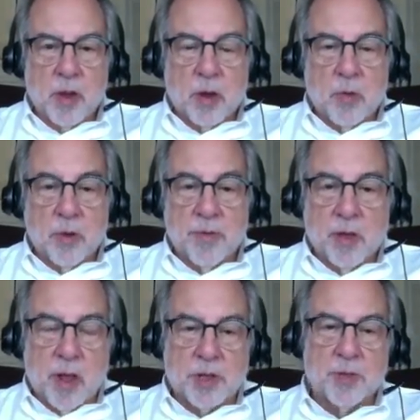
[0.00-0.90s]
One
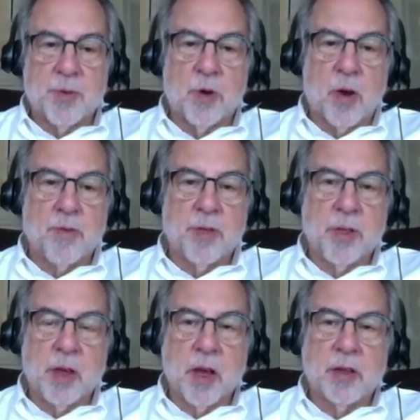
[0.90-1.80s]
philosopher offered
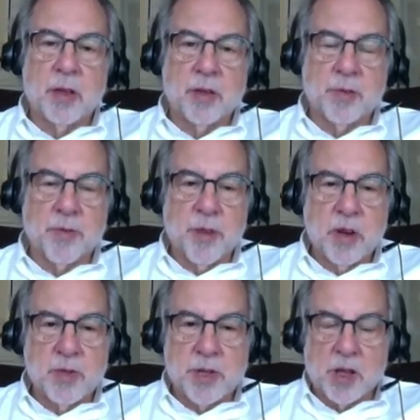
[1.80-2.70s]
the idea that
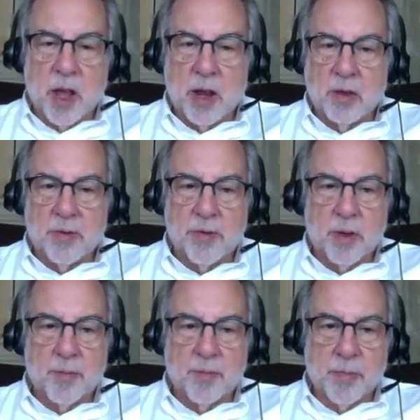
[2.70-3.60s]
freedom is a kind of
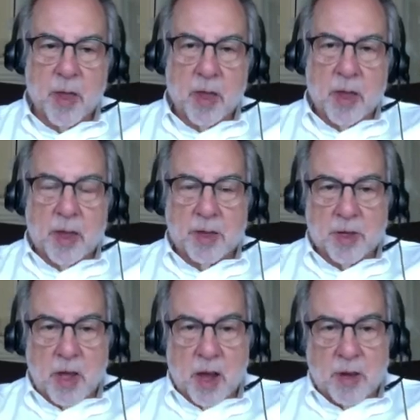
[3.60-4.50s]

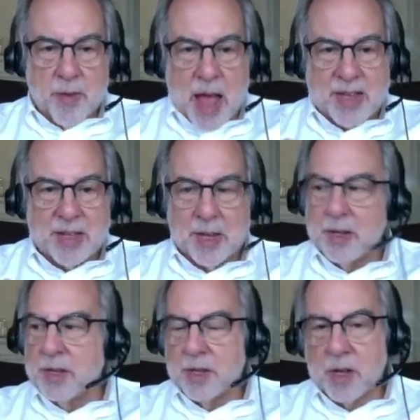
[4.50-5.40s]

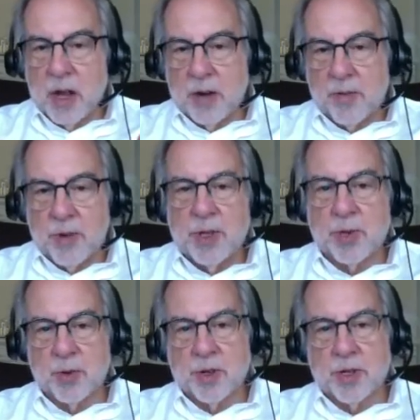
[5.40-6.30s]
asset. It's a kind of
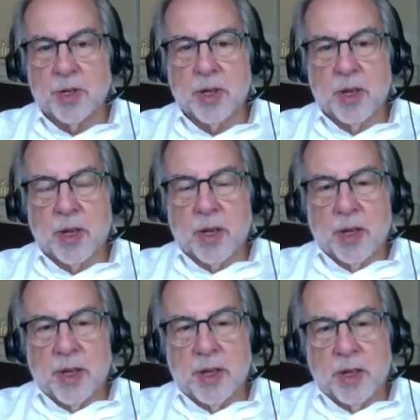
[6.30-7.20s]
resource.
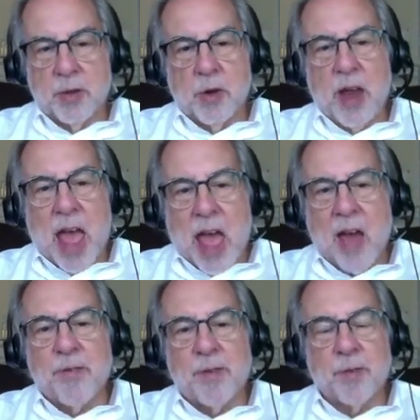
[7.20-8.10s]
You don't
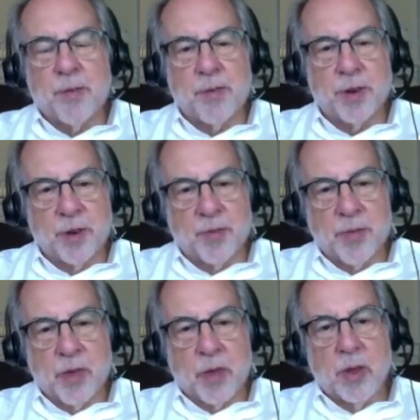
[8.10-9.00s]
have freedom.
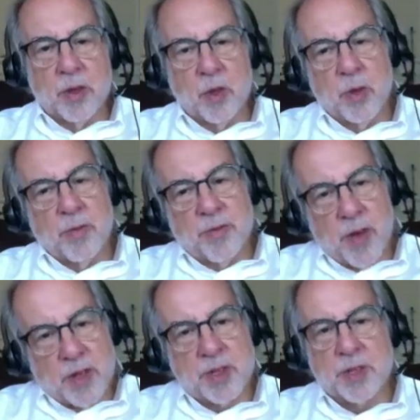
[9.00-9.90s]
You
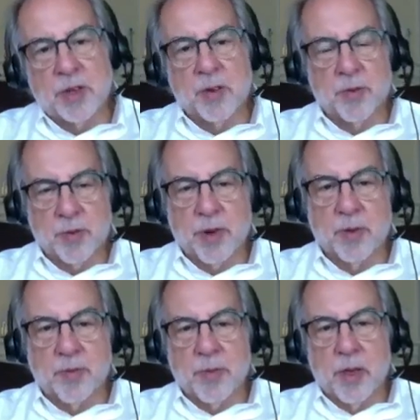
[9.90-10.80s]
invest
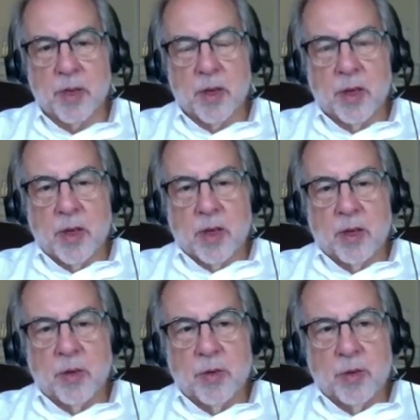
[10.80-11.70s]
freedom.
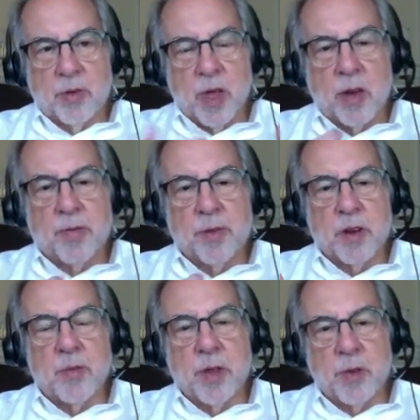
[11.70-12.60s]
You take
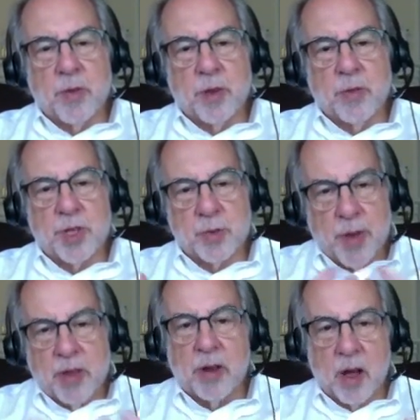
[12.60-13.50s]
freedom and you
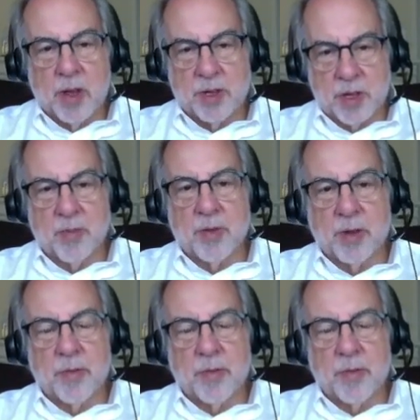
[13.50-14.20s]
spend it on something.